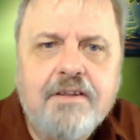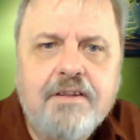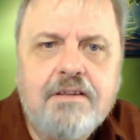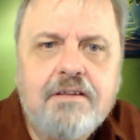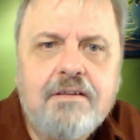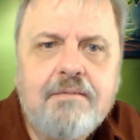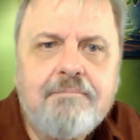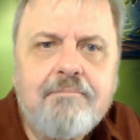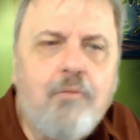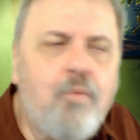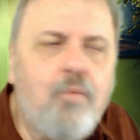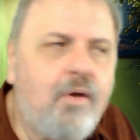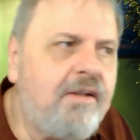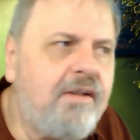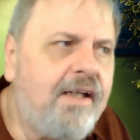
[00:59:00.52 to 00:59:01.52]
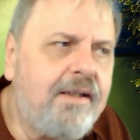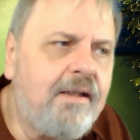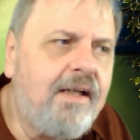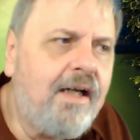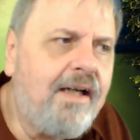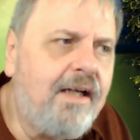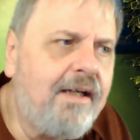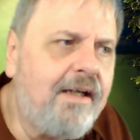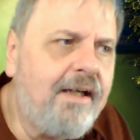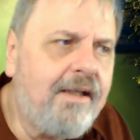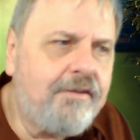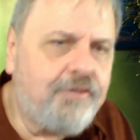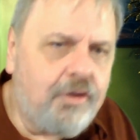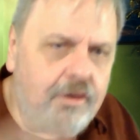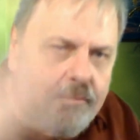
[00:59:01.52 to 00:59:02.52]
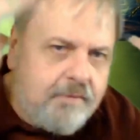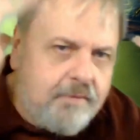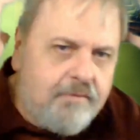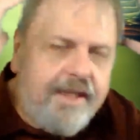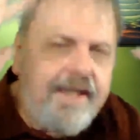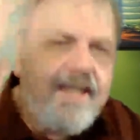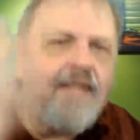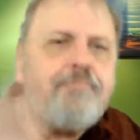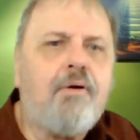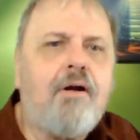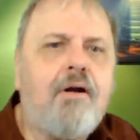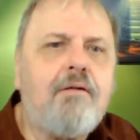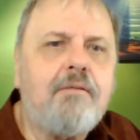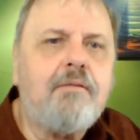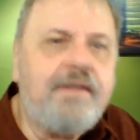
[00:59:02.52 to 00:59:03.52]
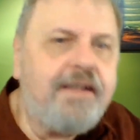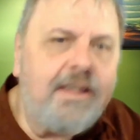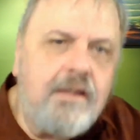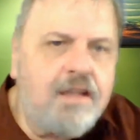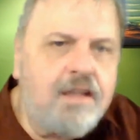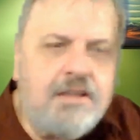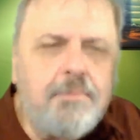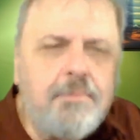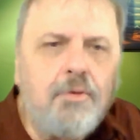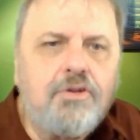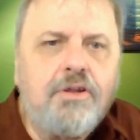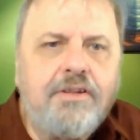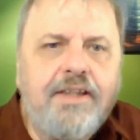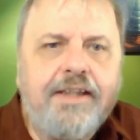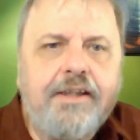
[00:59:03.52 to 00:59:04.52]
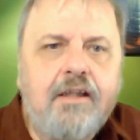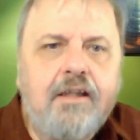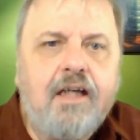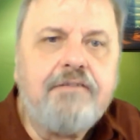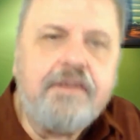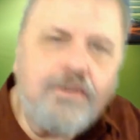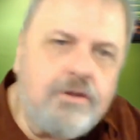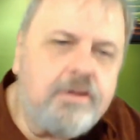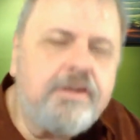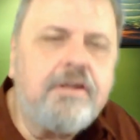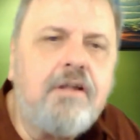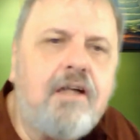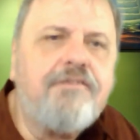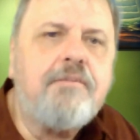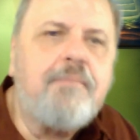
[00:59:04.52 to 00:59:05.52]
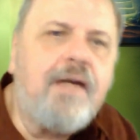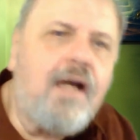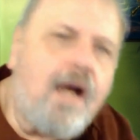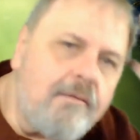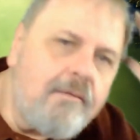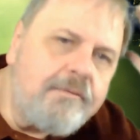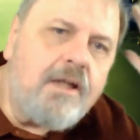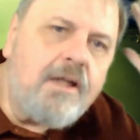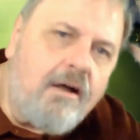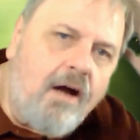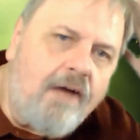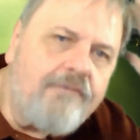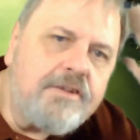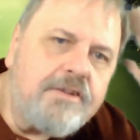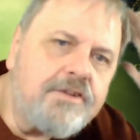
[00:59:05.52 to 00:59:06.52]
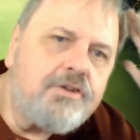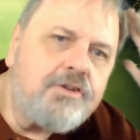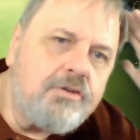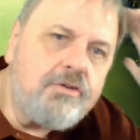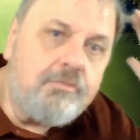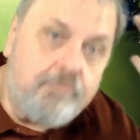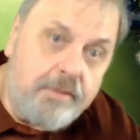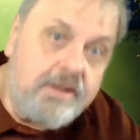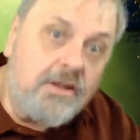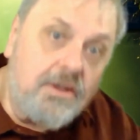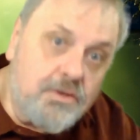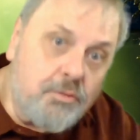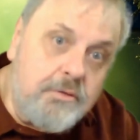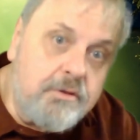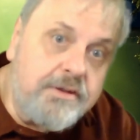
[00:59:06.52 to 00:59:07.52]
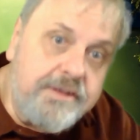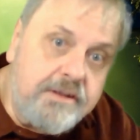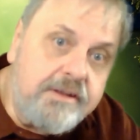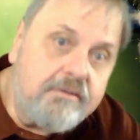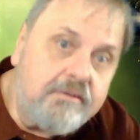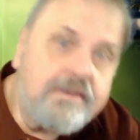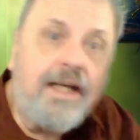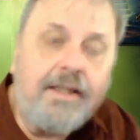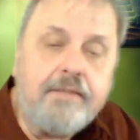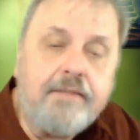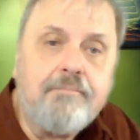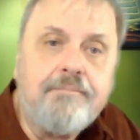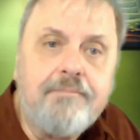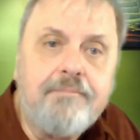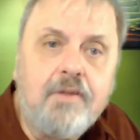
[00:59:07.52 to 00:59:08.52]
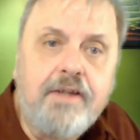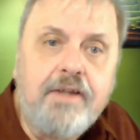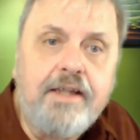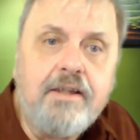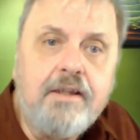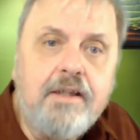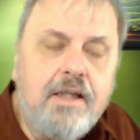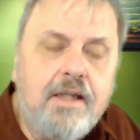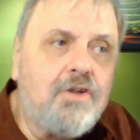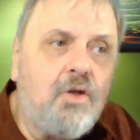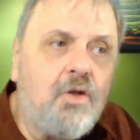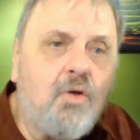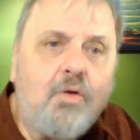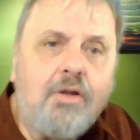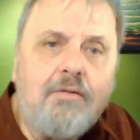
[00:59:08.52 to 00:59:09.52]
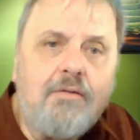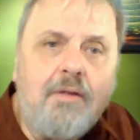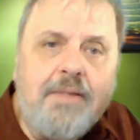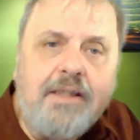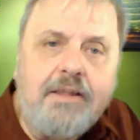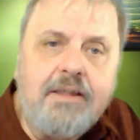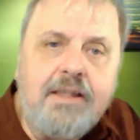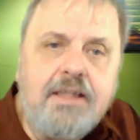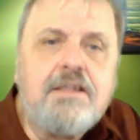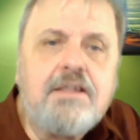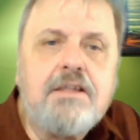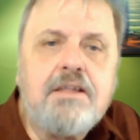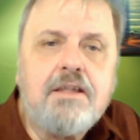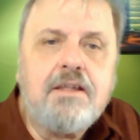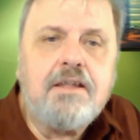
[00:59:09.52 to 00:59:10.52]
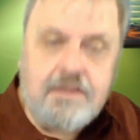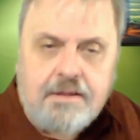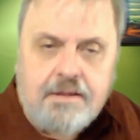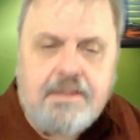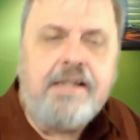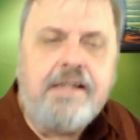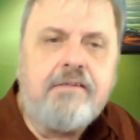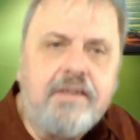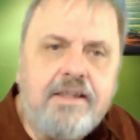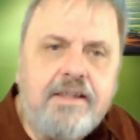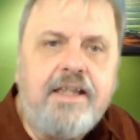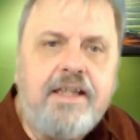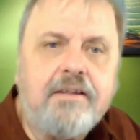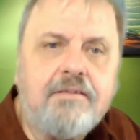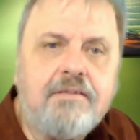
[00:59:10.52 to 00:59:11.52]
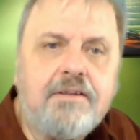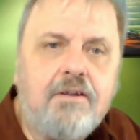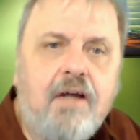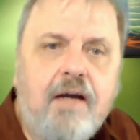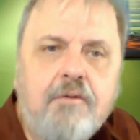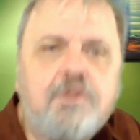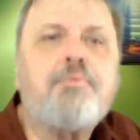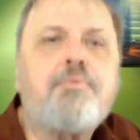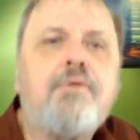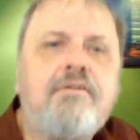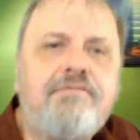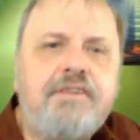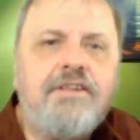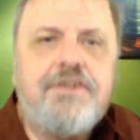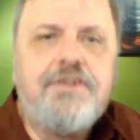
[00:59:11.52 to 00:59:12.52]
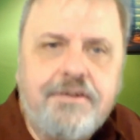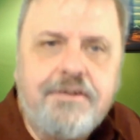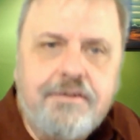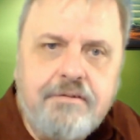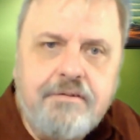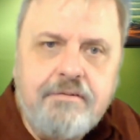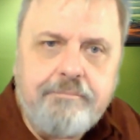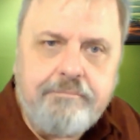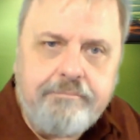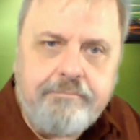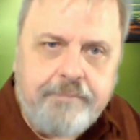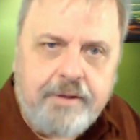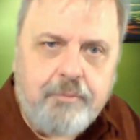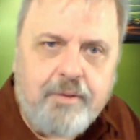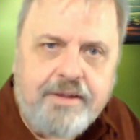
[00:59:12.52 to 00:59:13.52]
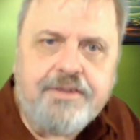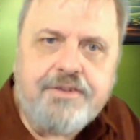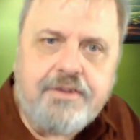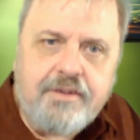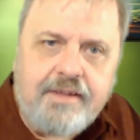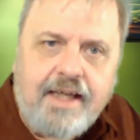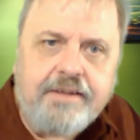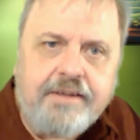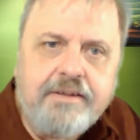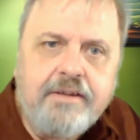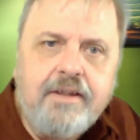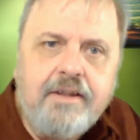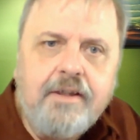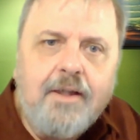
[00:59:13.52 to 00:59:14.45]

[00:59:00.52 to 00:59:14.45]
office. And one had a, a, a turban with a head problem, and they're not supposed to take it off. He took it off in my office because we were dealing with that. Okay. So, I mean, this is a sacred thing. So I was privileged to be witness to that.